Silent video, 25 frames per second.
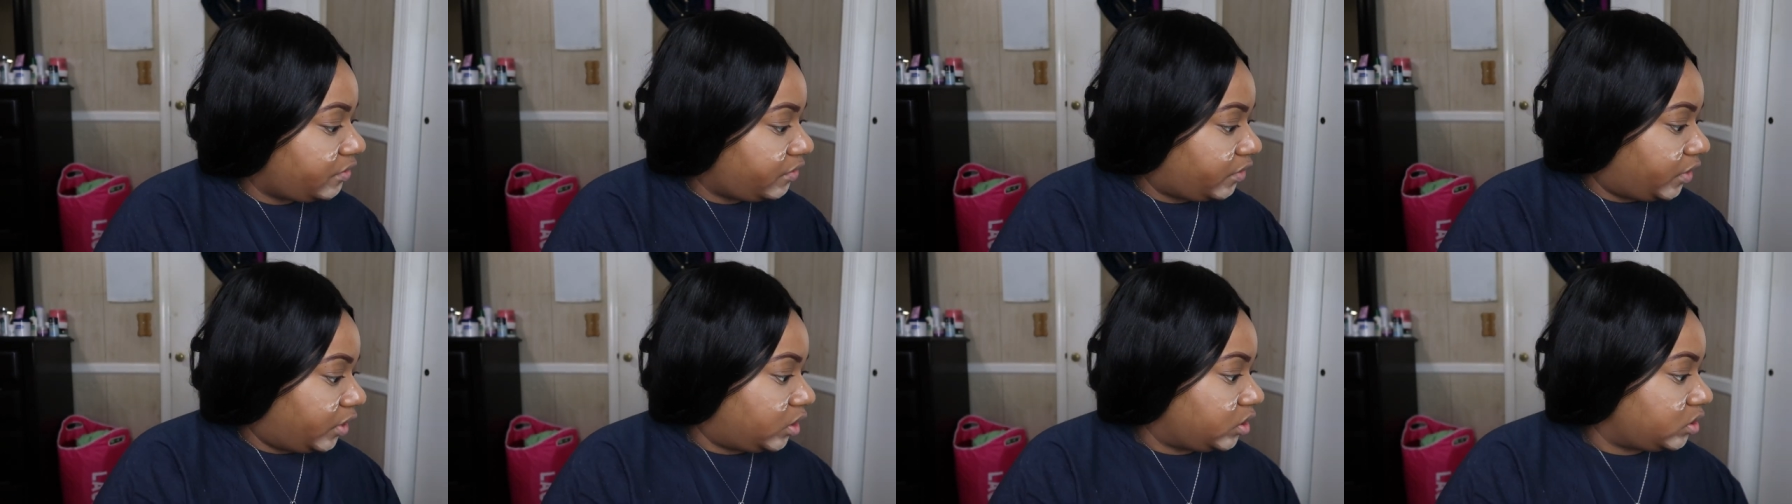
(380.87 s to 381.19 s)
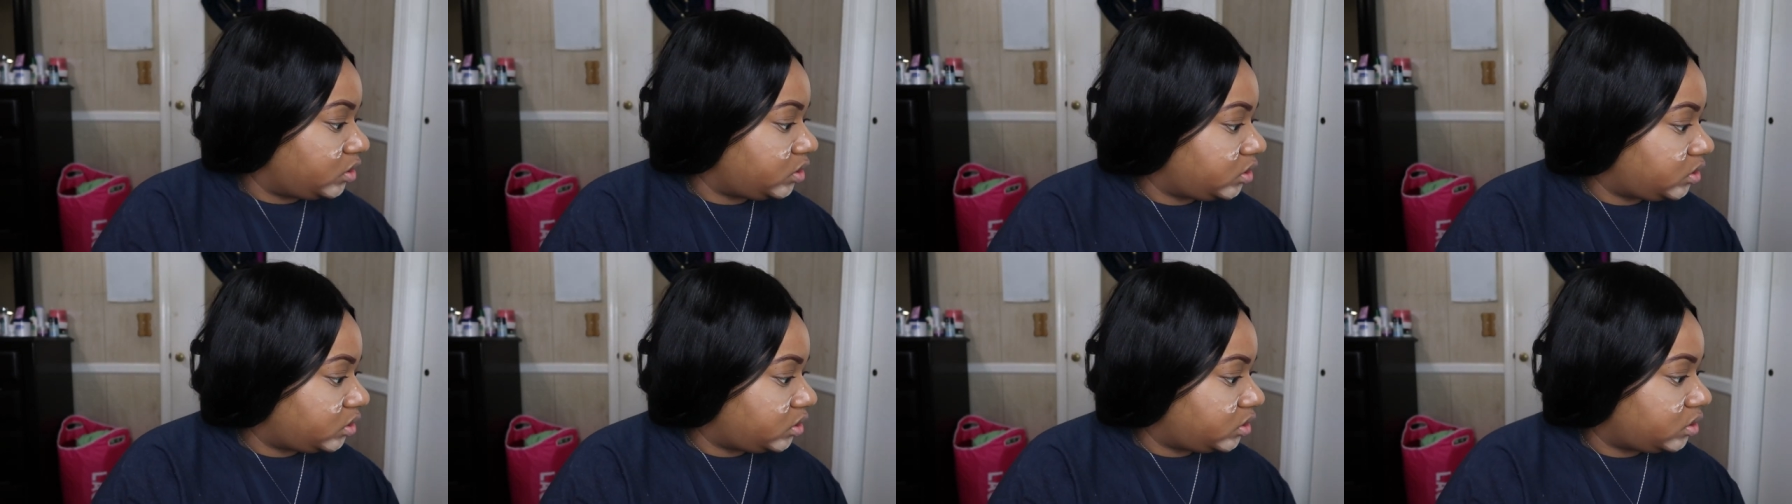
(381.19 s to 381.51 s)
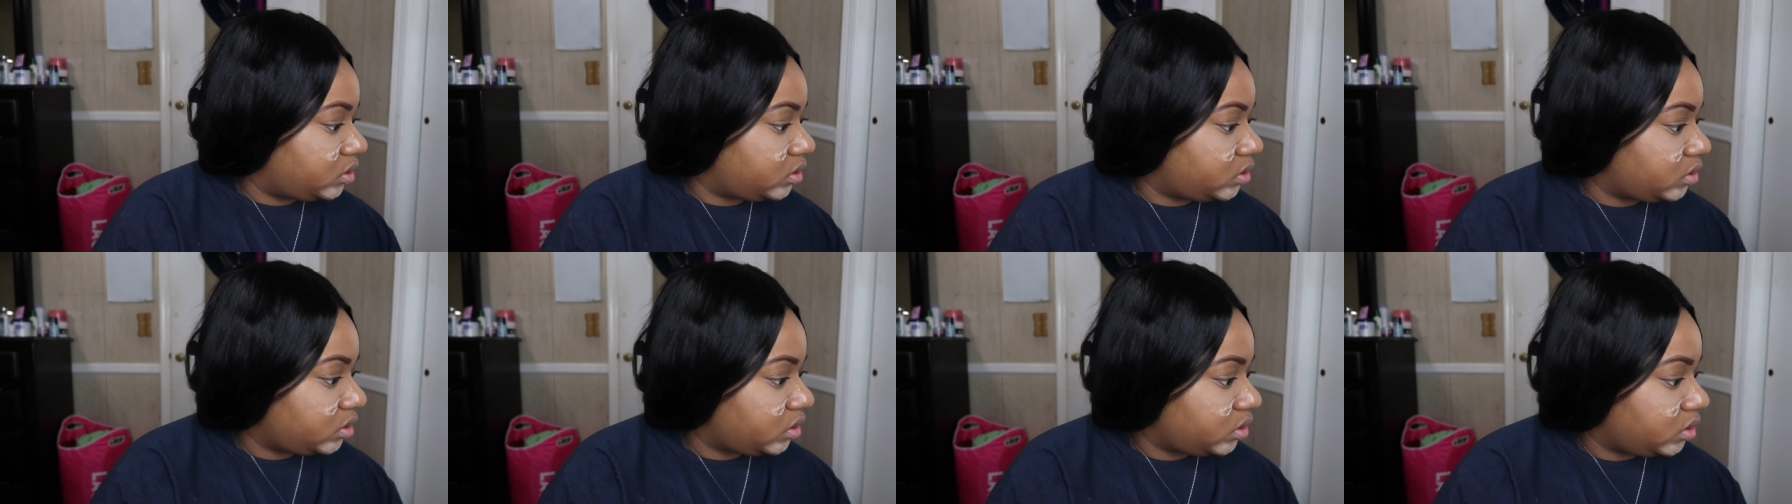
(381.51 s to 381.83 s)
first.
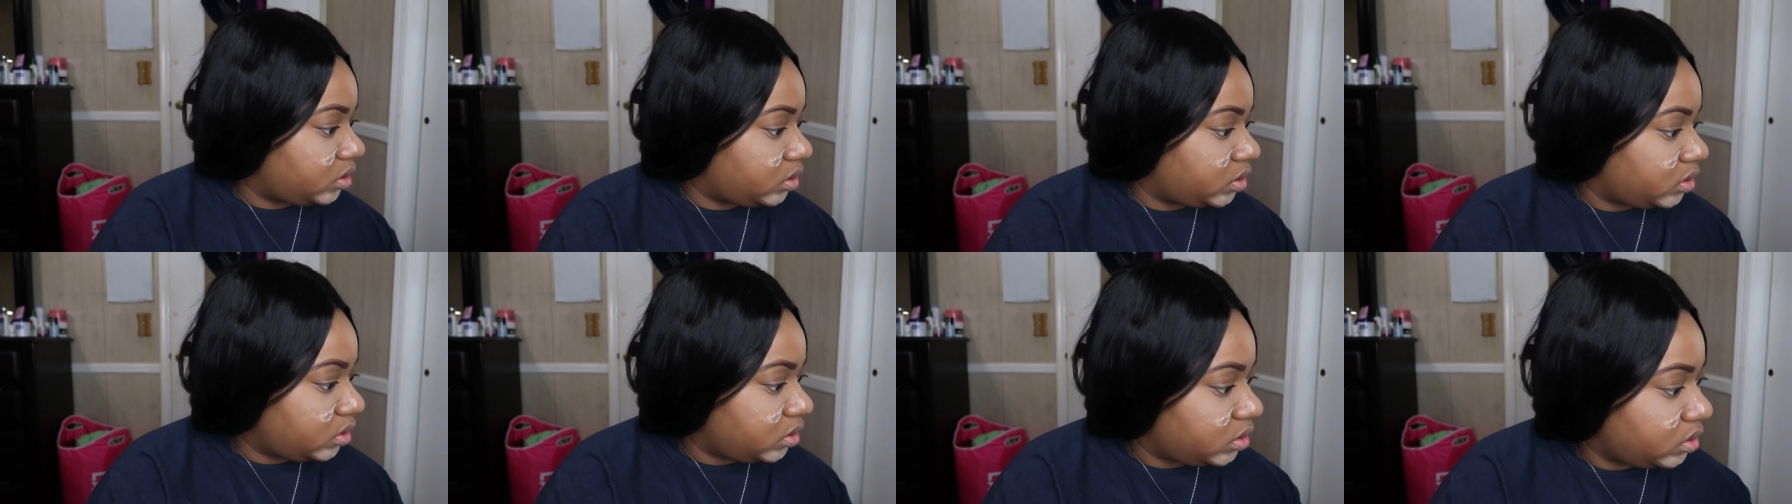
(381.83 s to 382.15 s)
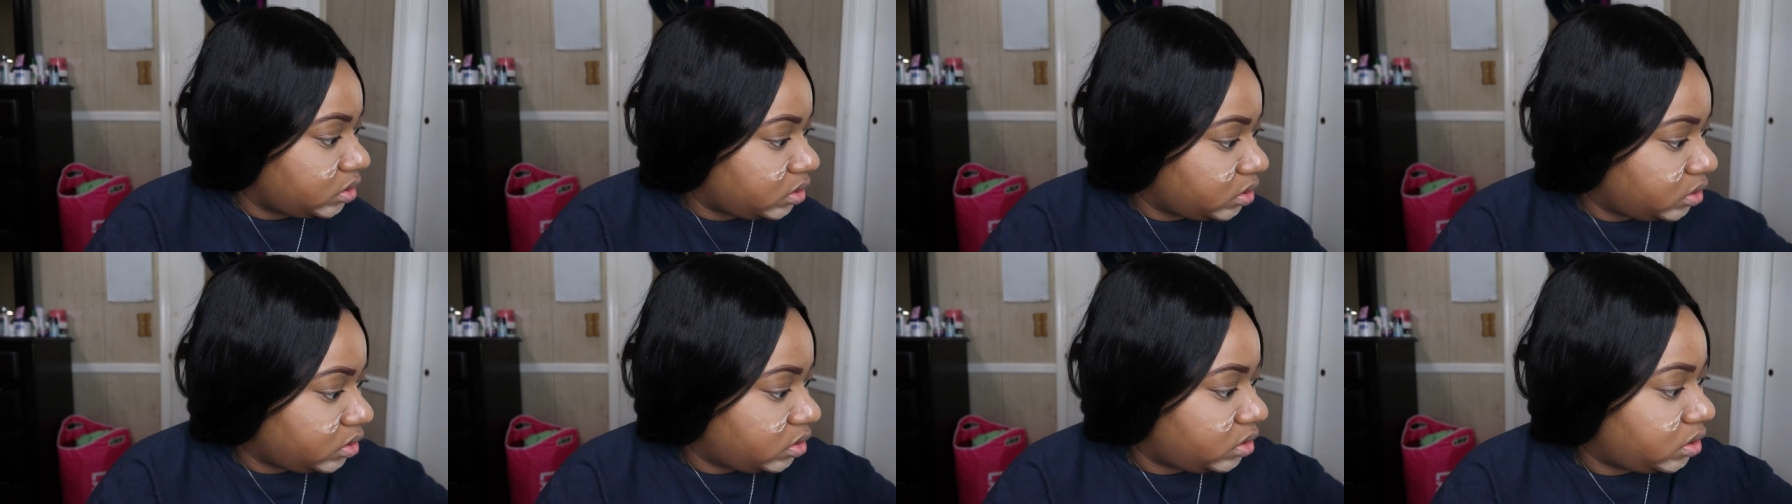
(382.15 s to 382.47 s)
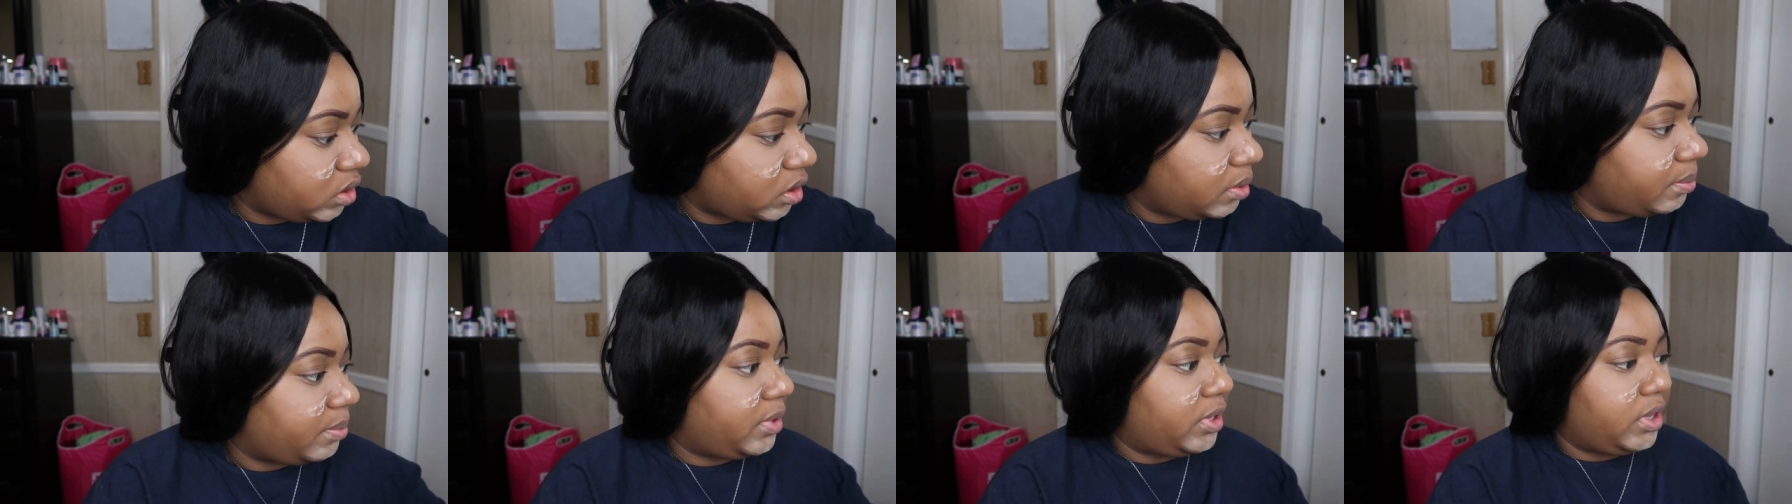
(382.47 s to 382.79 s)

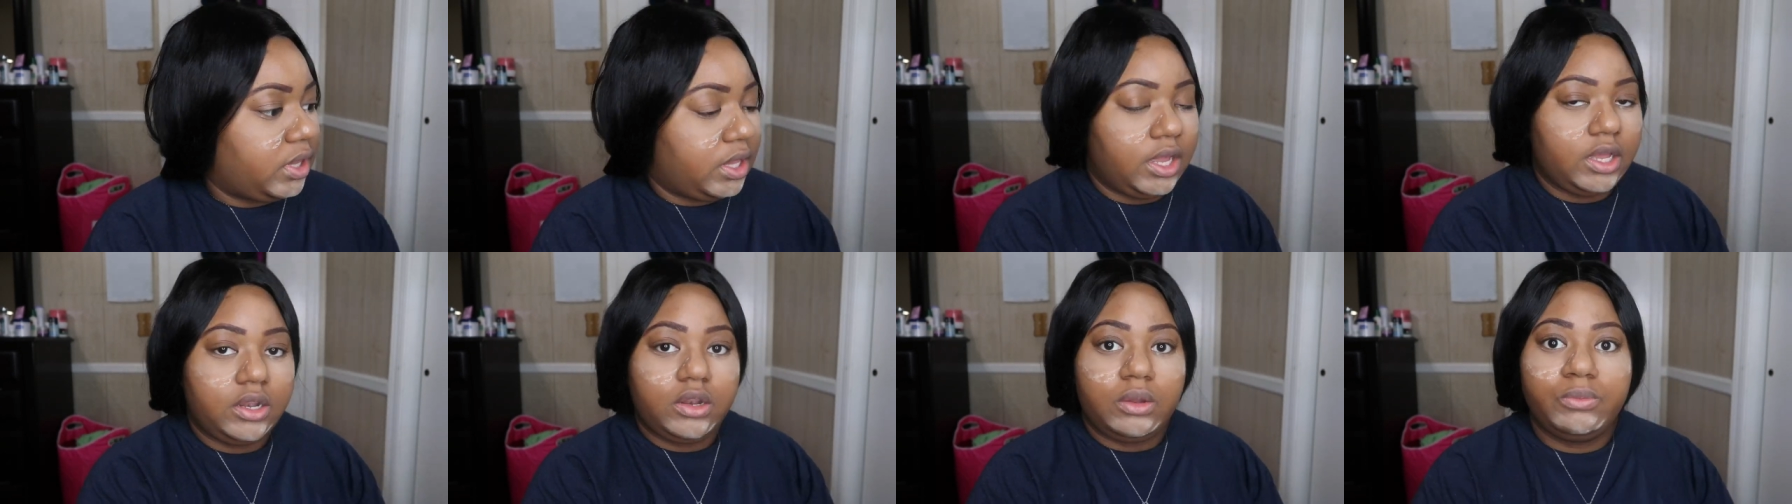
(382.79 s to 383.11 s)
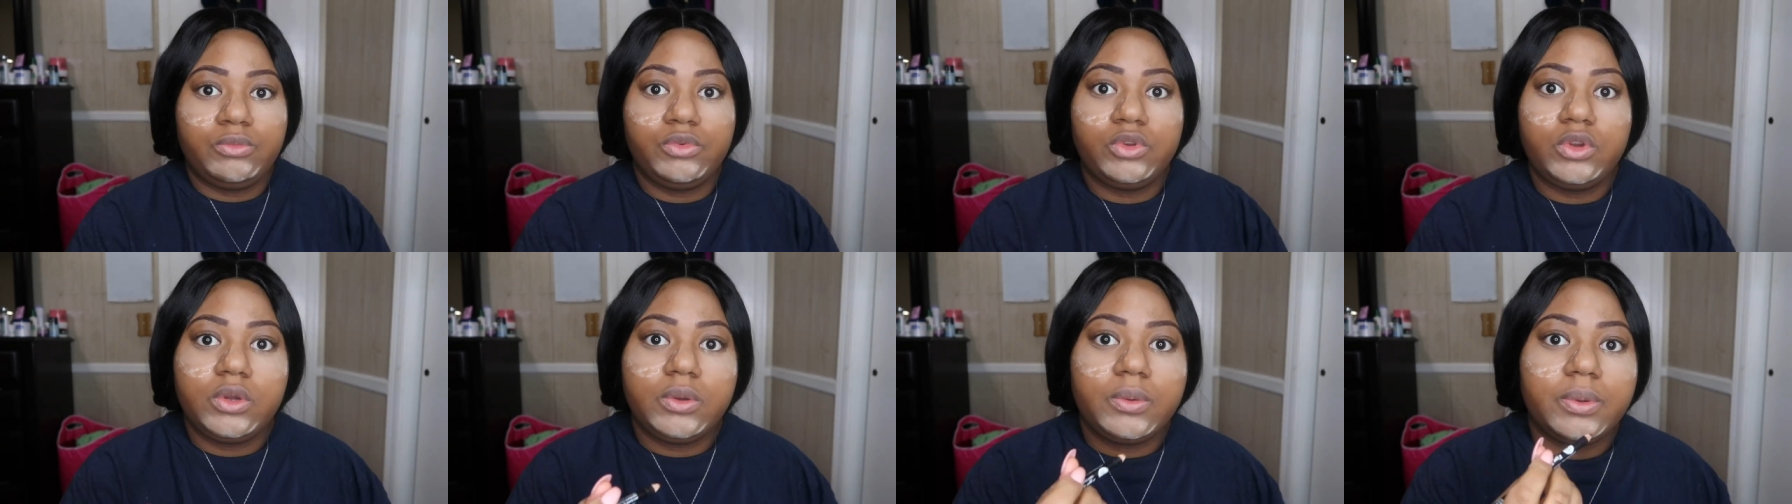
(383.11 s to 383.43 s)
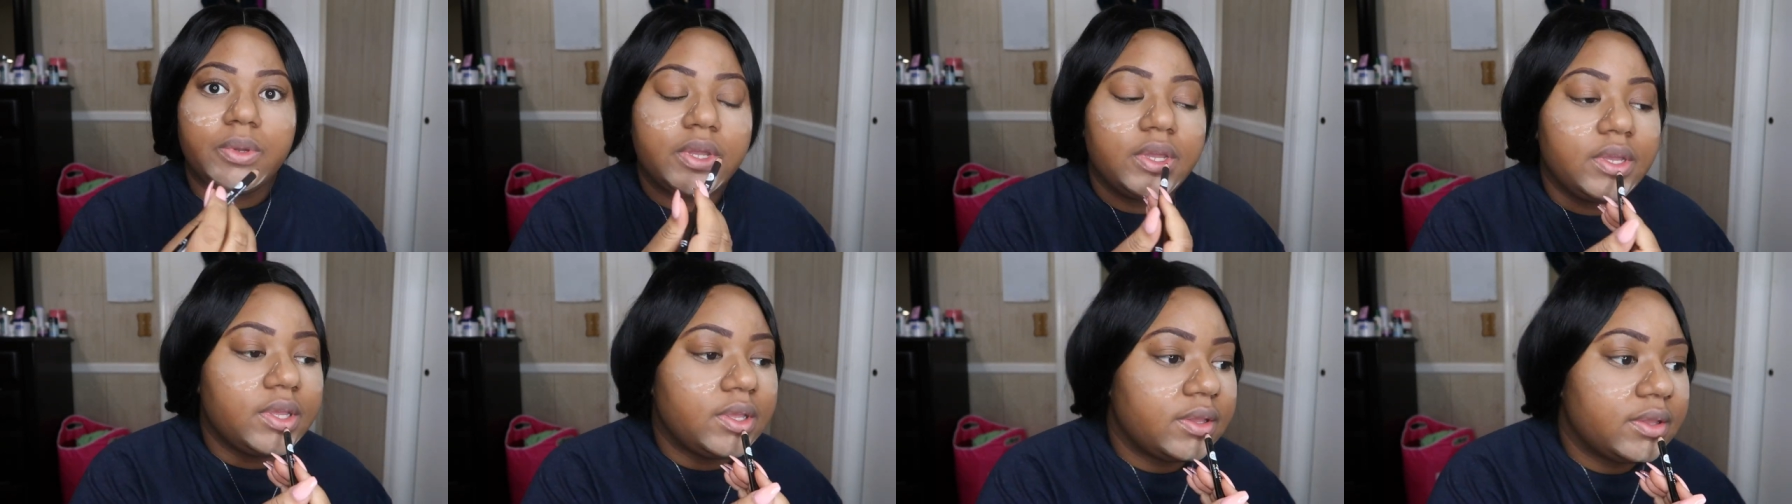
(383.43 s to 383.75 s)
I'm going to line them real
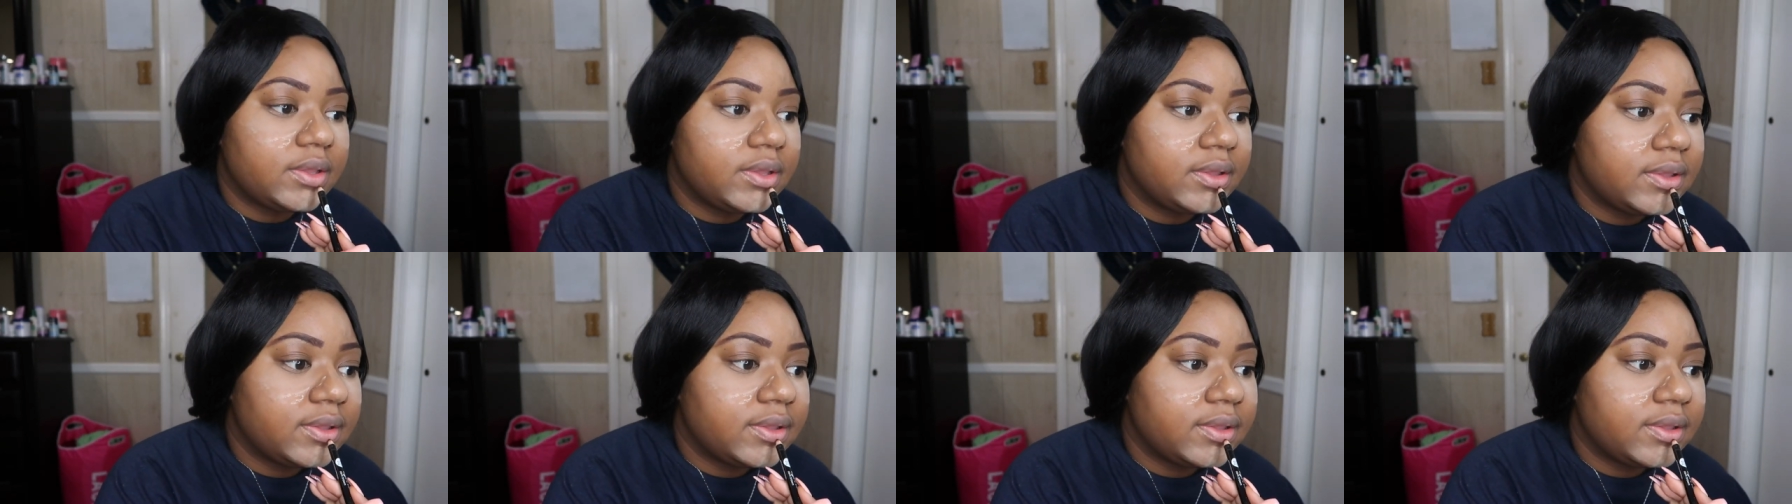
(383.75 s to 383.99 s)
quick.